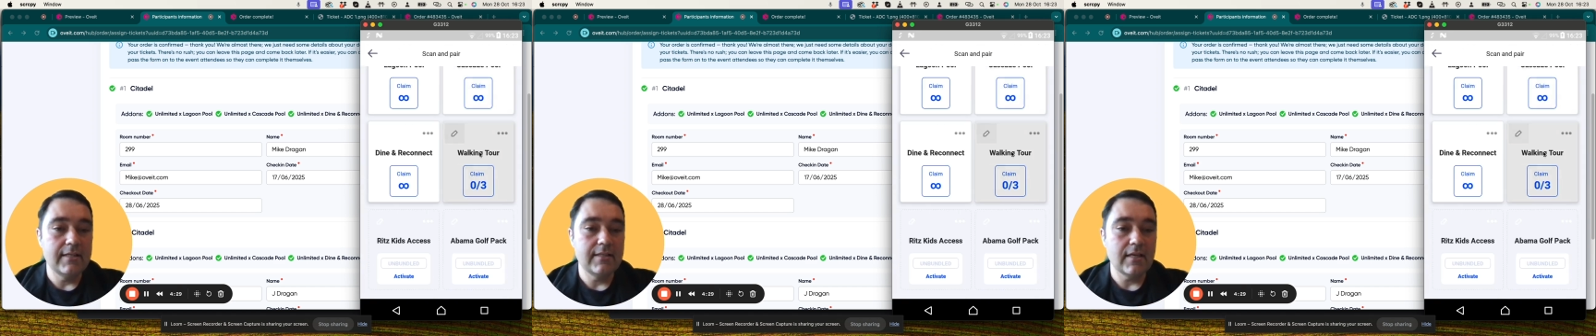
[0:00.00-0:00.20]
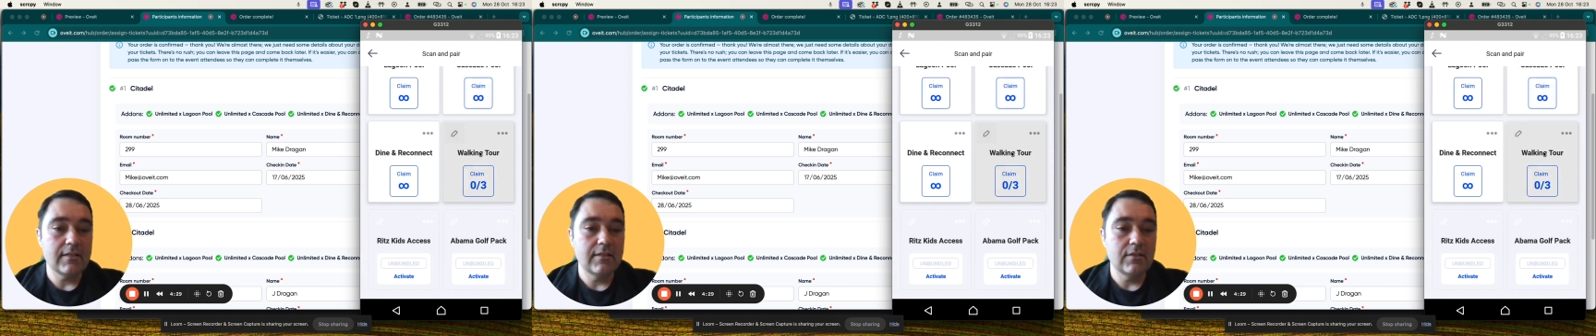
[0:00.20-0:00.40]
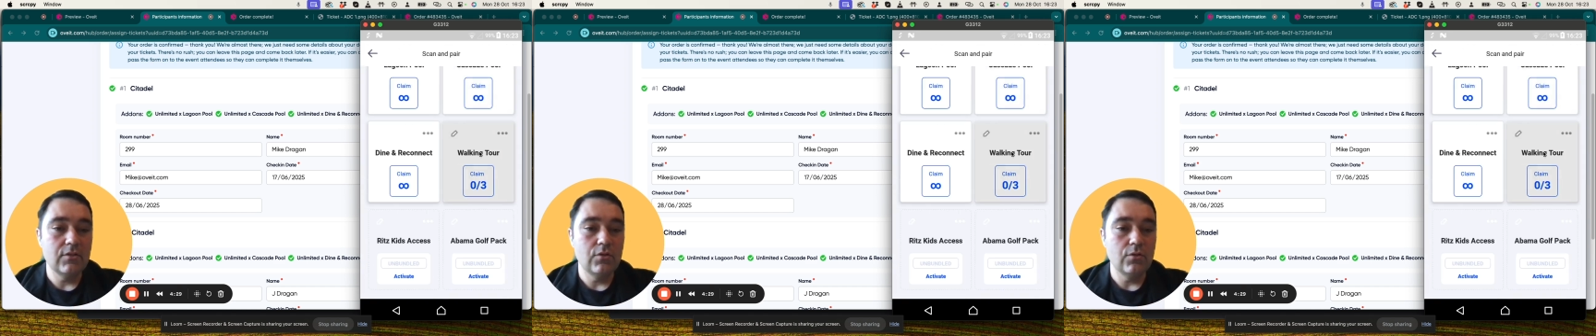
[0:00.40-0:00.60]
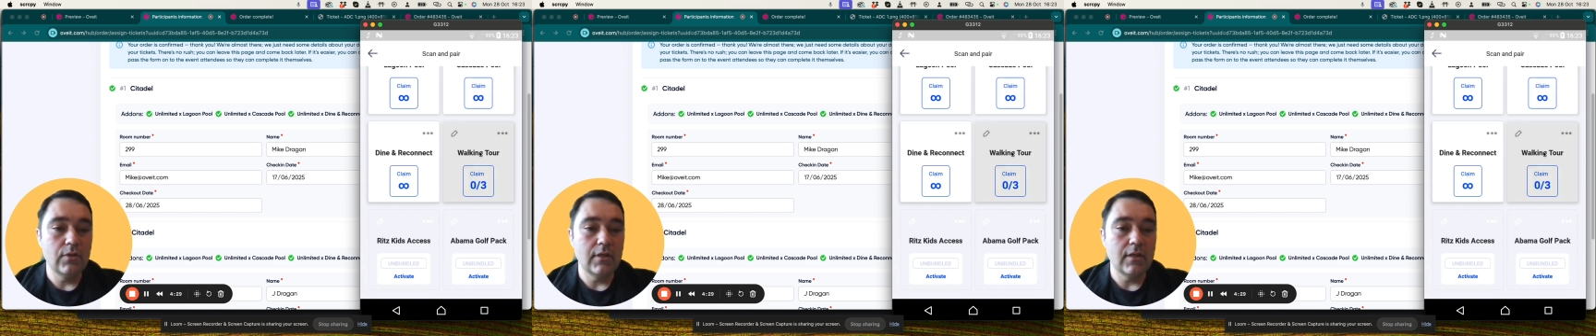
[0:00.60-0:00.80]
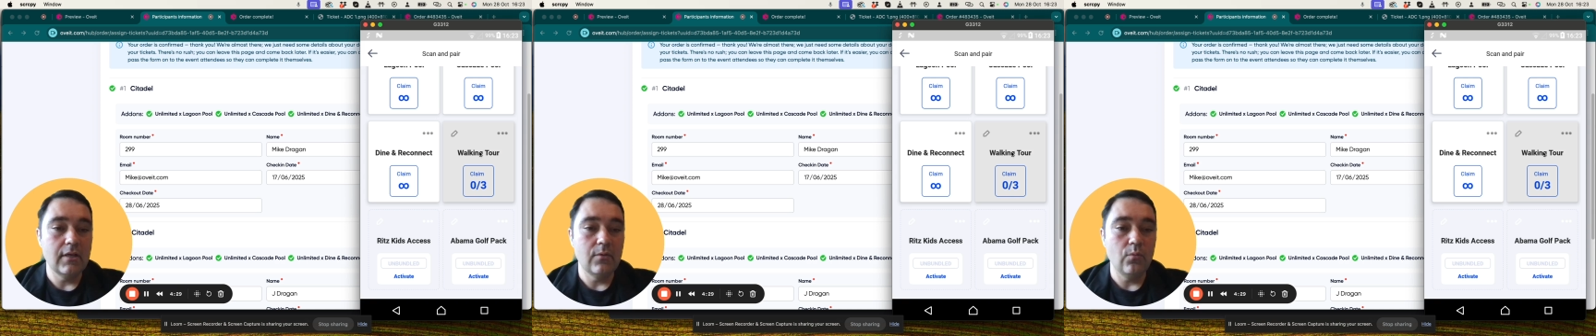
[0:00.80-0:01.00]
access to
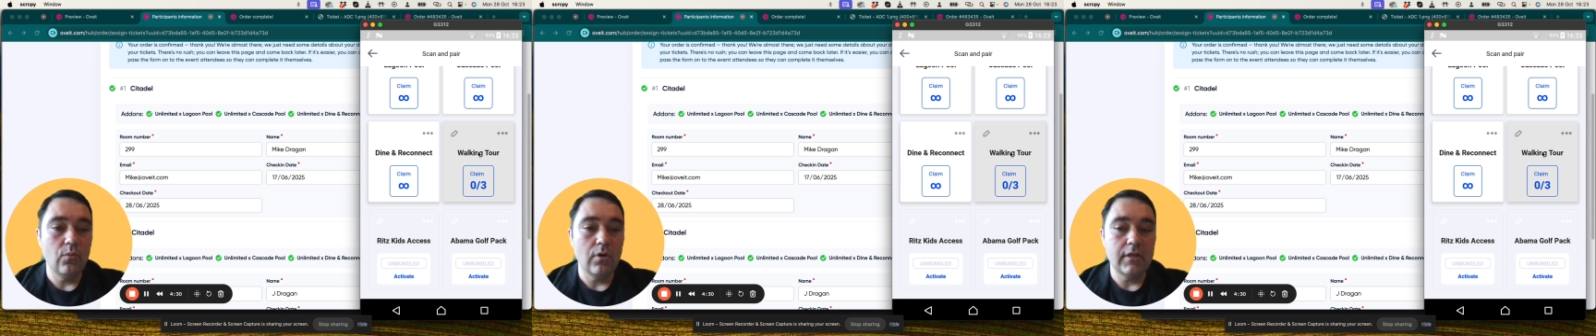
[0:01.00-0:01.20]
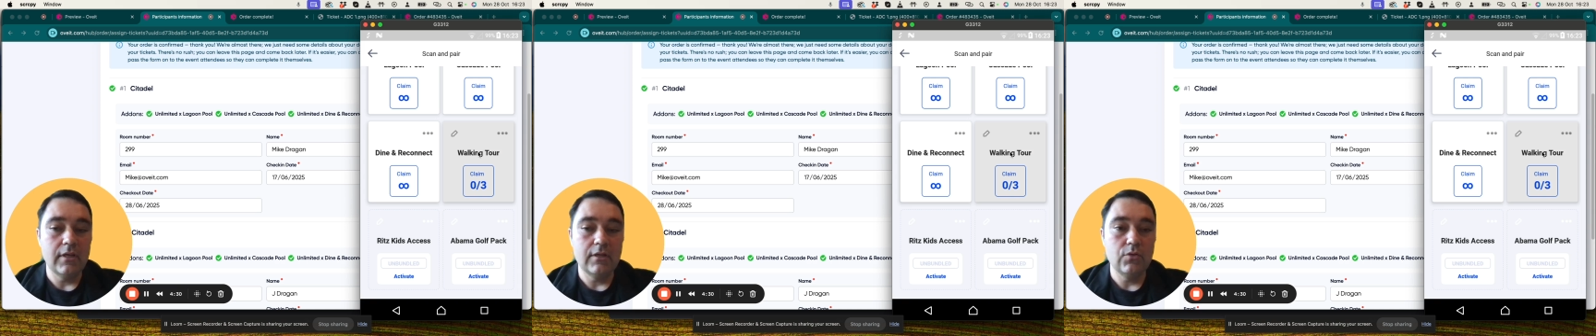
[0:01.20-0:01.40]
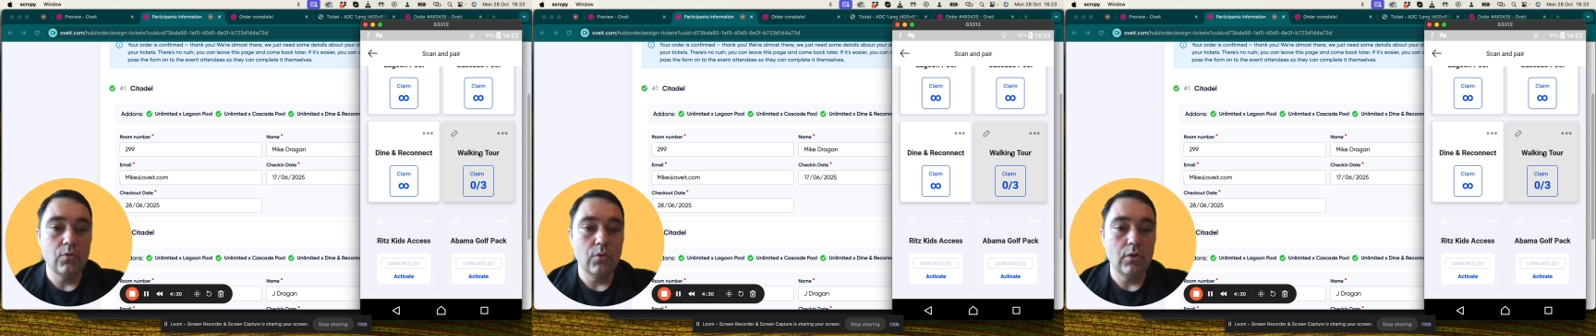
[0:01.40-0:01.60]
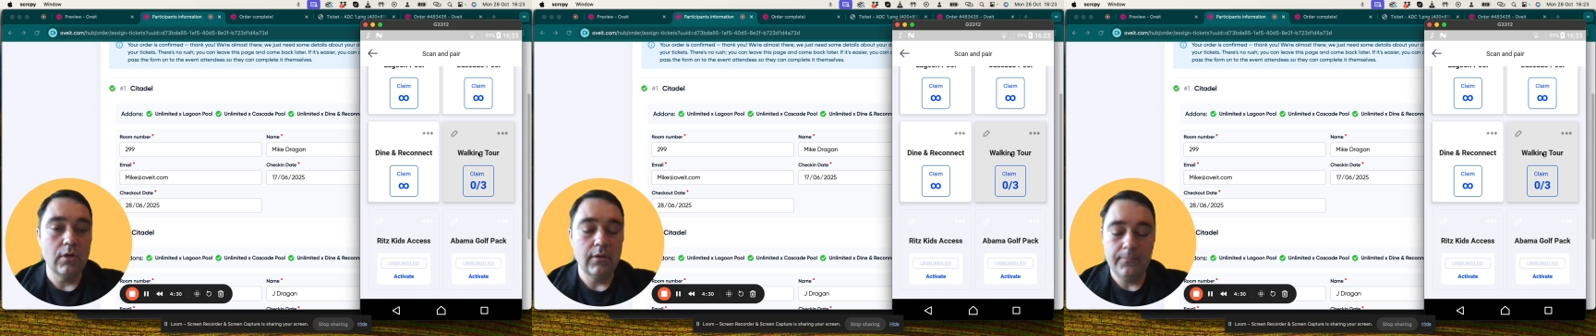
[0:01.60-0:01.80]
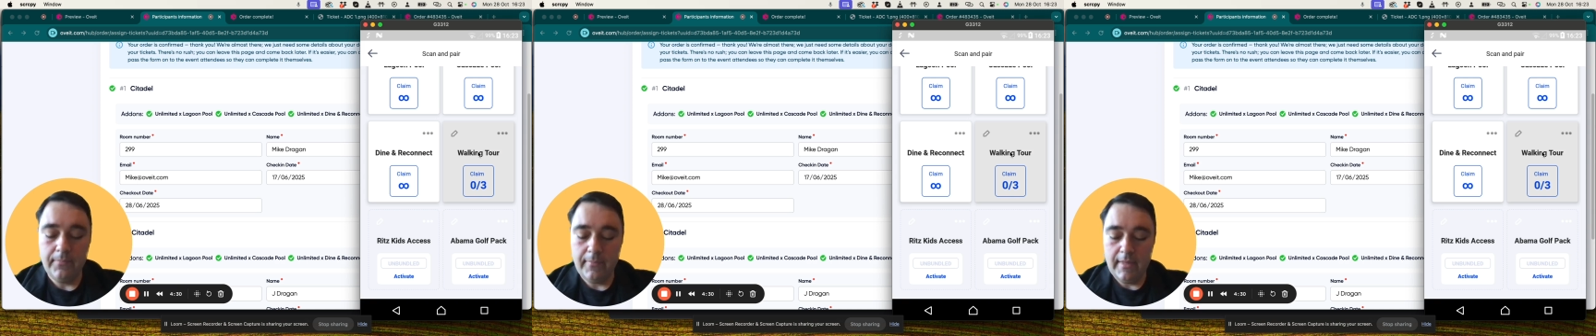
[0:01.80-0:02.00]
the walking tour,